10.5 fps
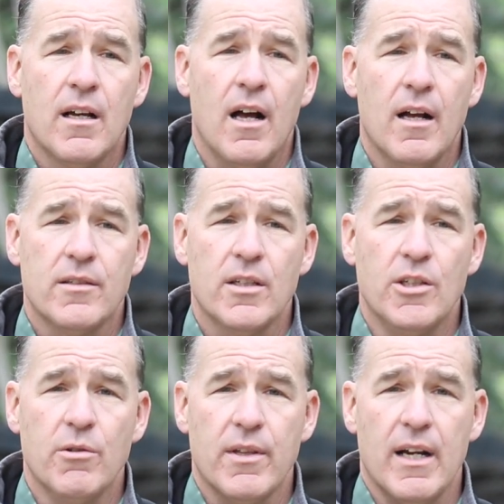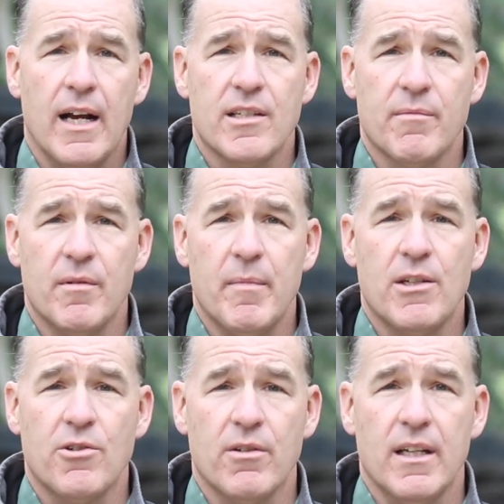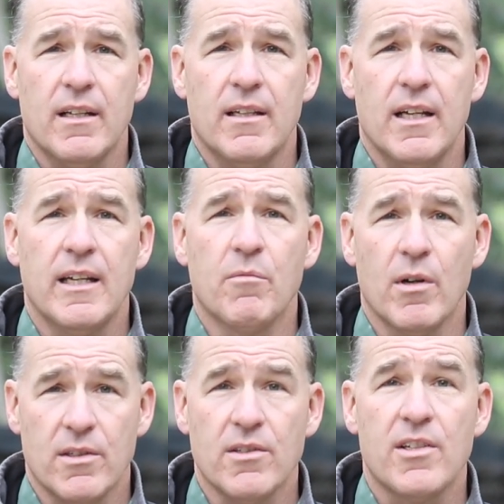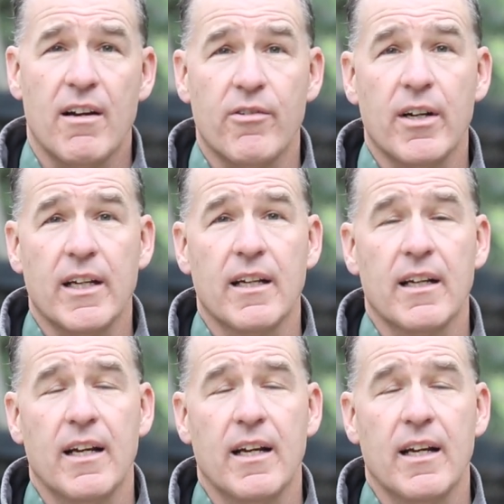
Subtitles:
euthanize him and make sure that he wasn't suffering.